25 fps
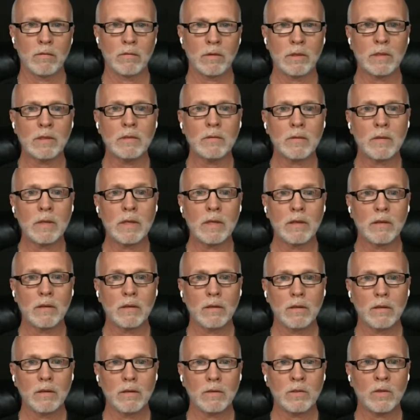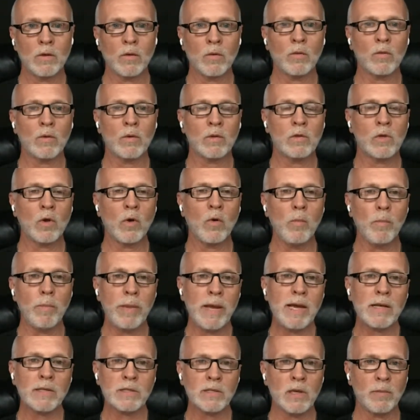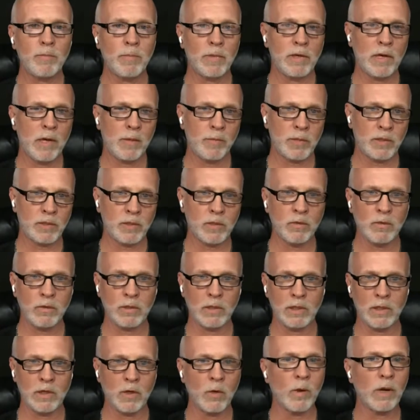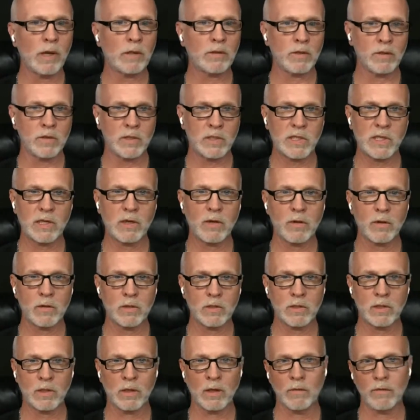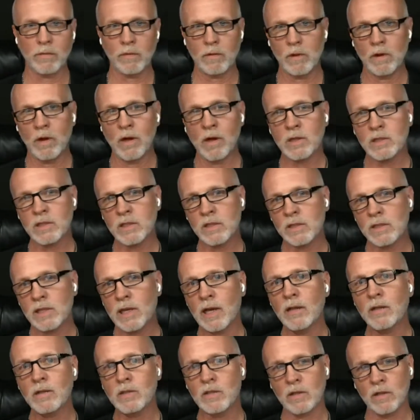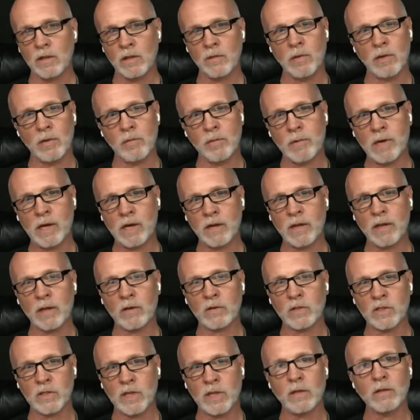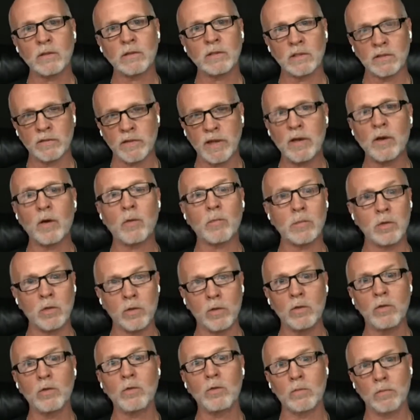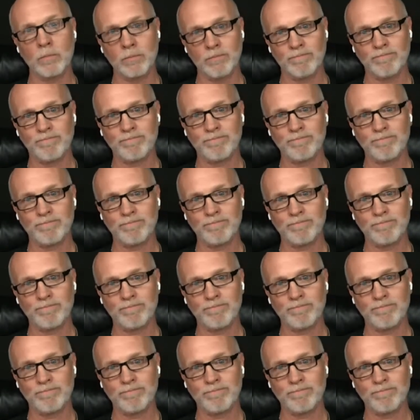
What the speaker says: Okay. So don't pass up an opportunity to go out there and sell yourself. Austin, tell us a little bit about how sales have helped you.